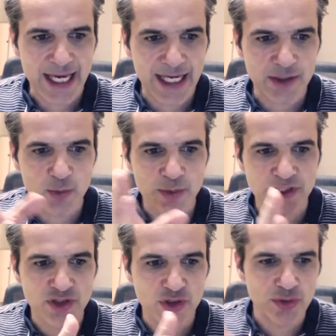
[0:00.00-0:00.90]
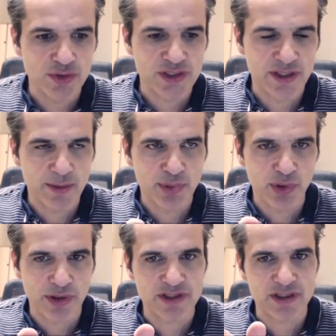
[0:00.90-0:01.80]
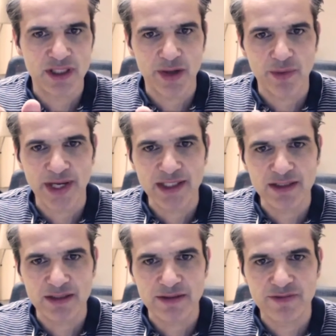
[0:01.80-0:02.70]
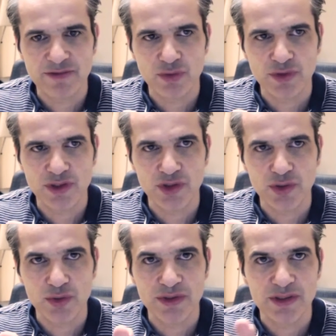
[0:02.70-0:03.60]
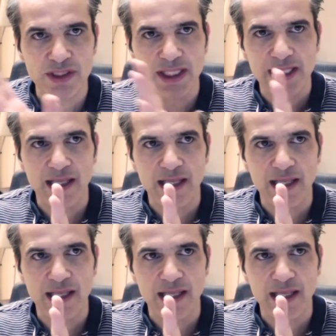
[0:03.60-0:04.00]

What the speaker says: and we use the proxy directive to use